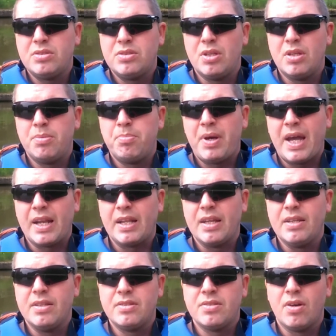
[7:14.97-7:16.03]
to paddle
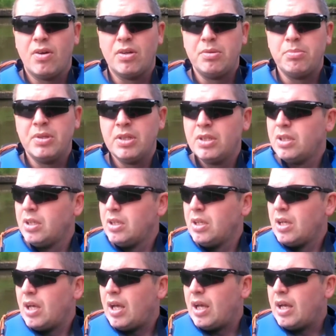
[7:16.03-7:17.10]
at the
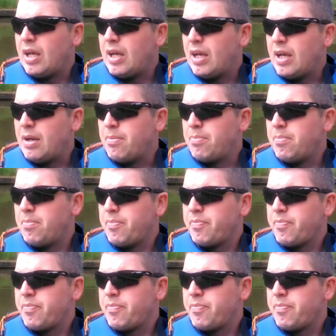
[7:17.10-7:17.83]
time.